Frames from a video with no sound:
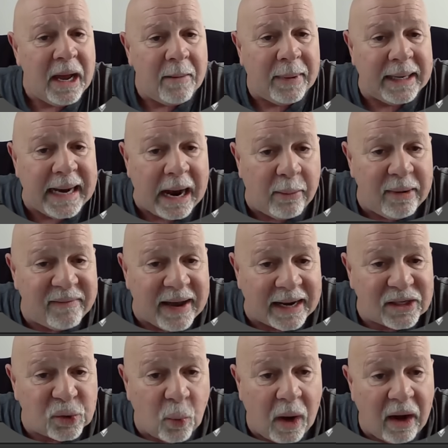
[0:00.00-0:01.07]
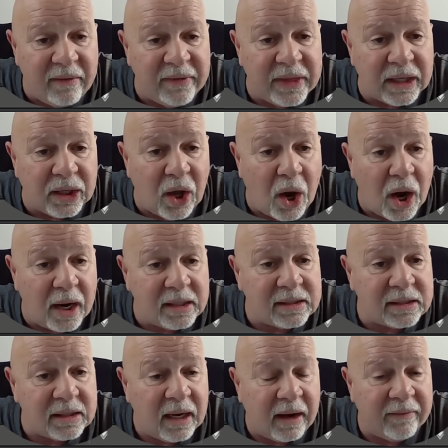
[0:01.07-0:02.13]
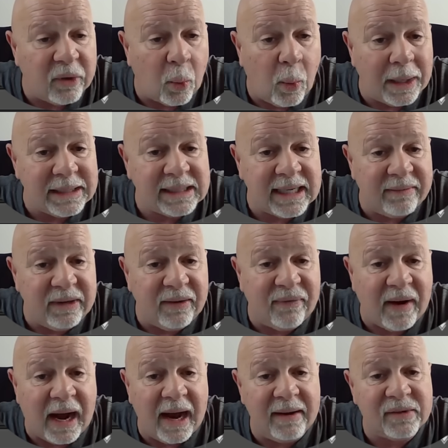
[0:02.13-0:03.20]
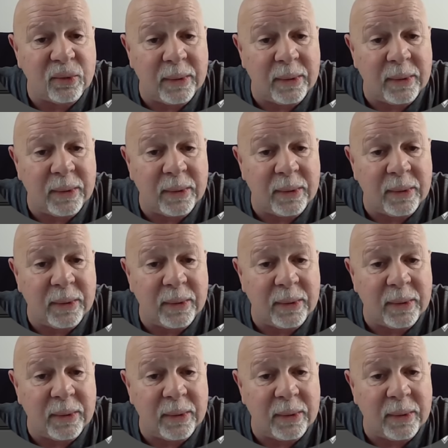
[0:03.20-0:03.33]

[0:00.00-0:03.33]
But now we've got 12 of the longs of the 175s.